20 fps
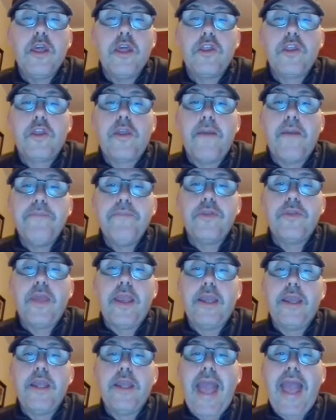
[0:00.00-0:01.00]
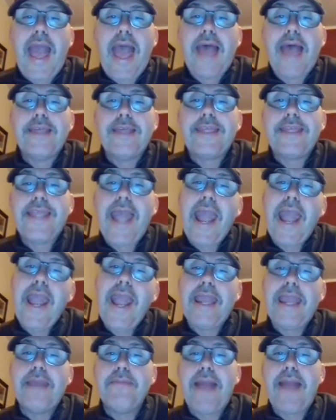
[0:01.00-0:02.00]
something as
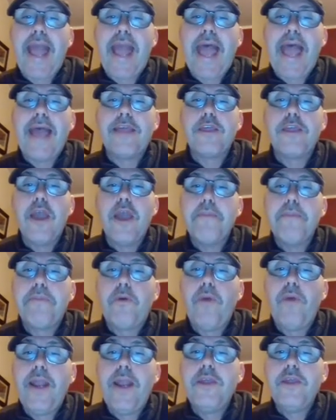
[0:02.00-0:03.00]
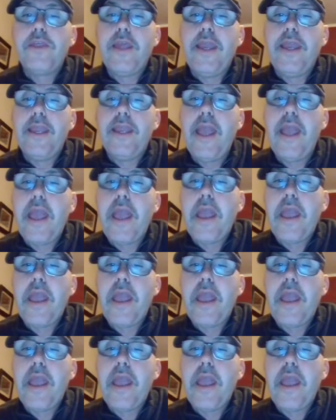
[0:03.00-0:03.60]
tame as praising